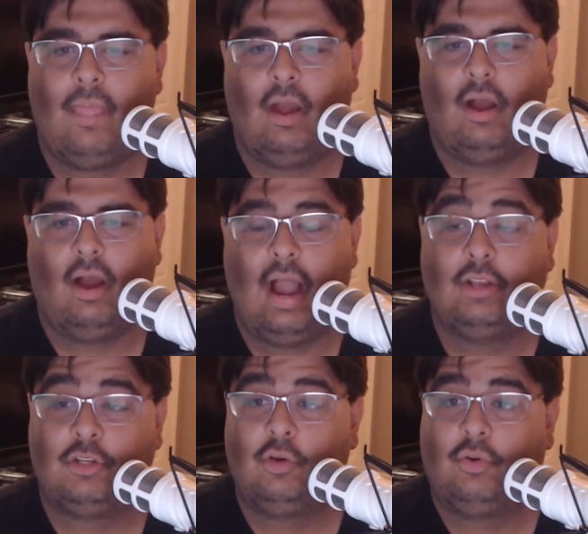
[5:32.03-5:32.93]
I
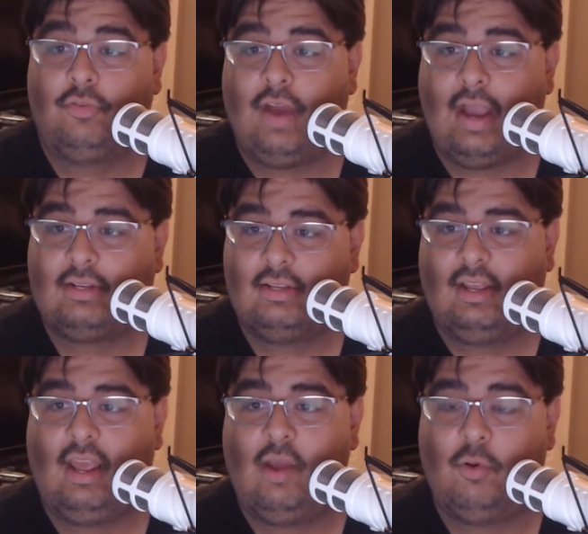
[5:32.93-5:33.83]
do in fact
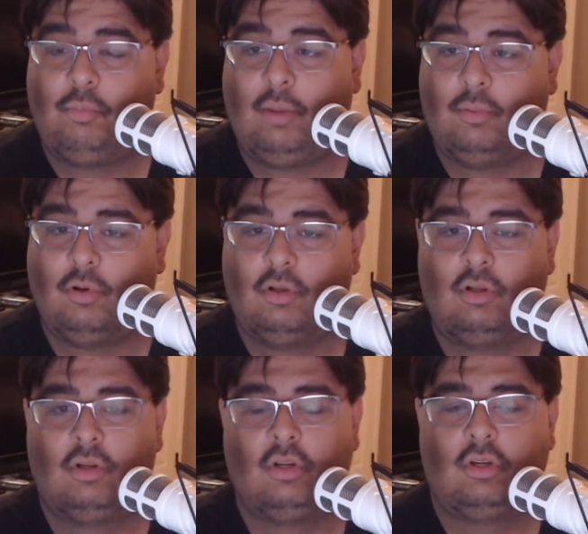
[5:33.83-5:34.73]
hate when people
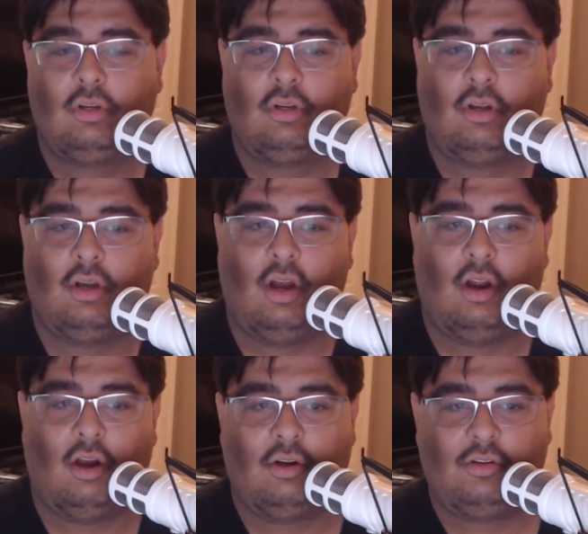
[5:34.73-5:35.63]

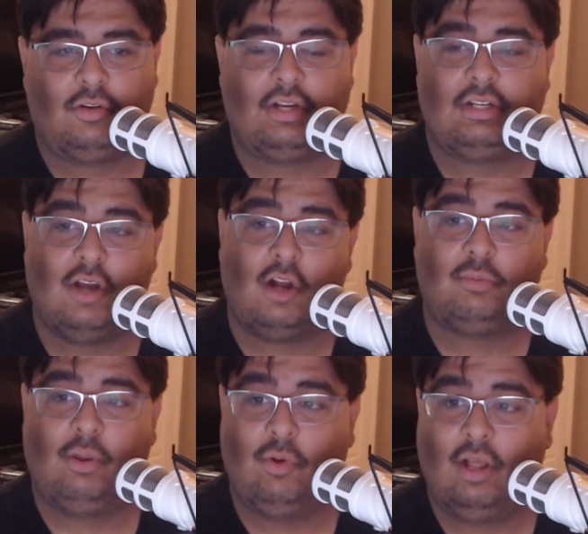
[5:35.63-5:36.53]
are trying to talk to
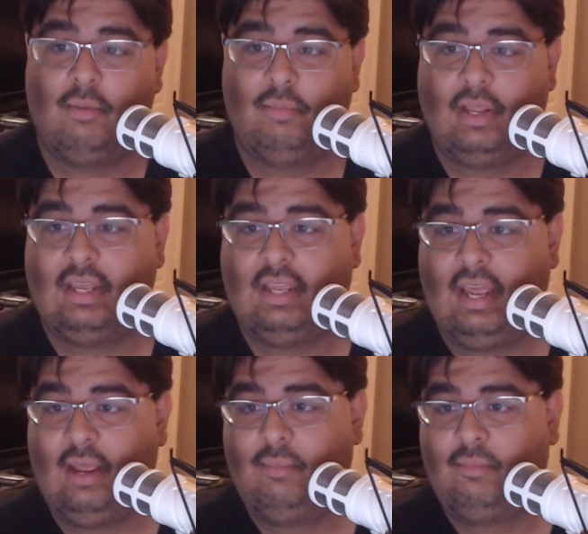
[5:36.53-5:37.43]
me while I'm playing a
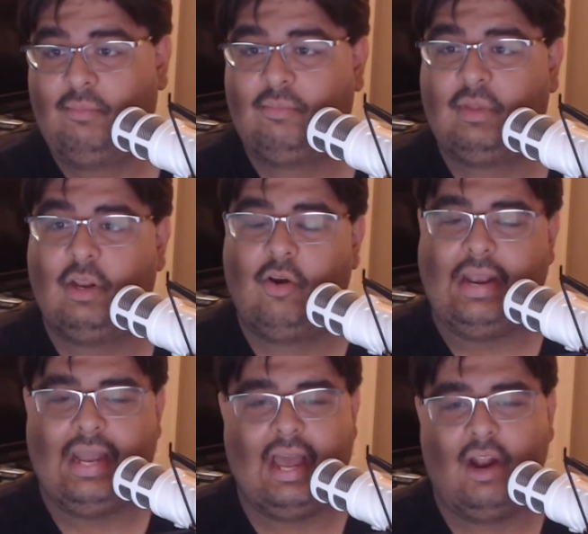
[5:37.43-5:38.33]
game.
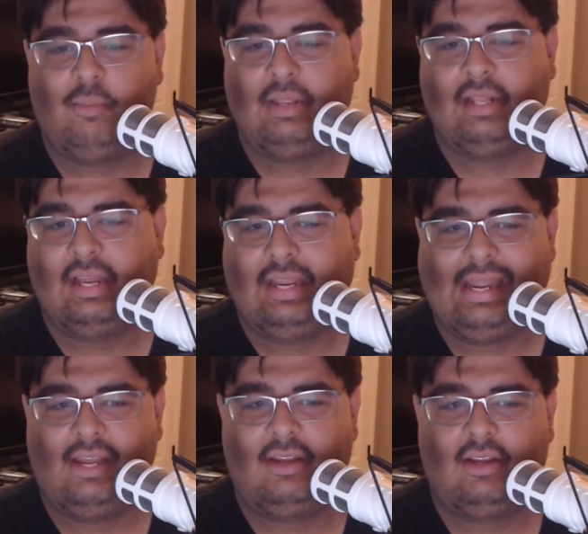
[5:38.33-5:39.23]
And I don't mean like
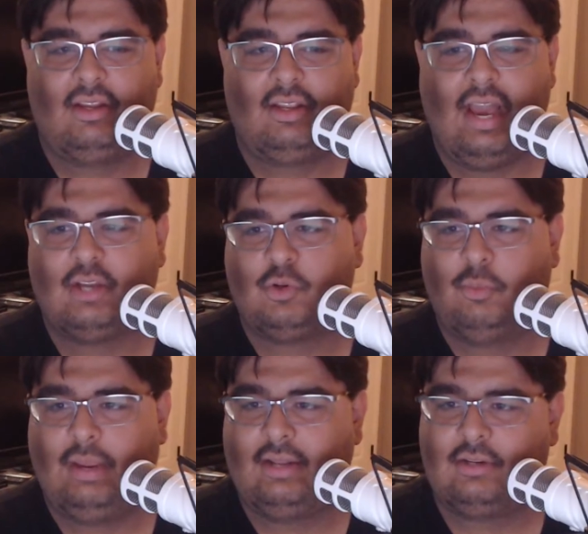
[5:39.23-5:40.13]
casual
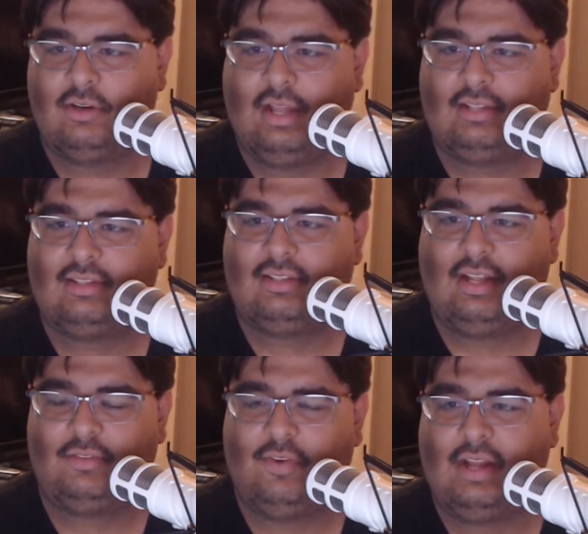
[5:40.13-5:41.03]
banter.
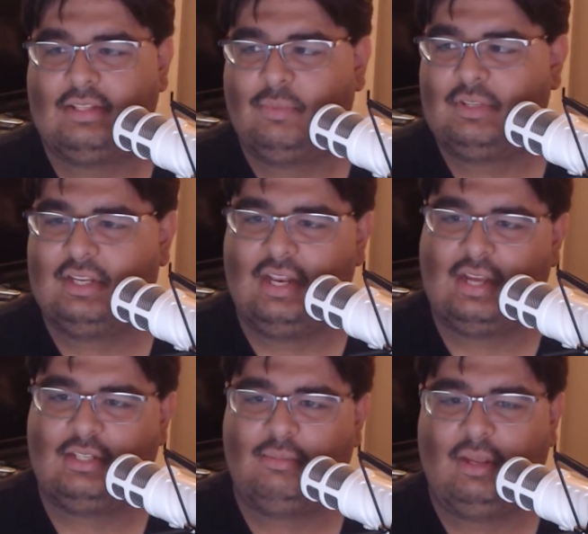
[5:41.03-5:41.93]
That's fine. Someone sitting
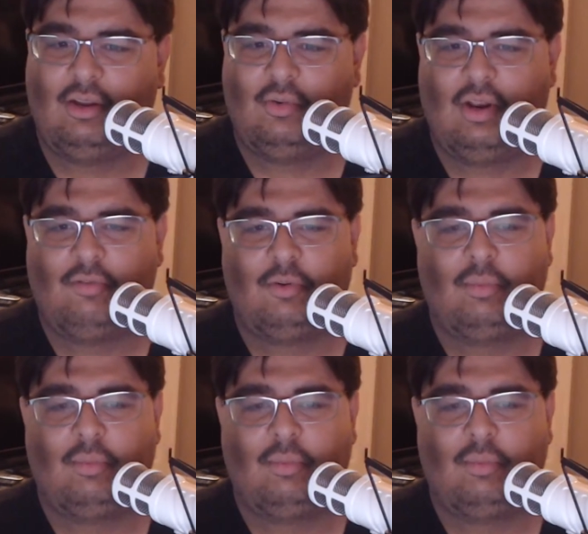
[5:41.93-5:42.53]
next to me or whatever.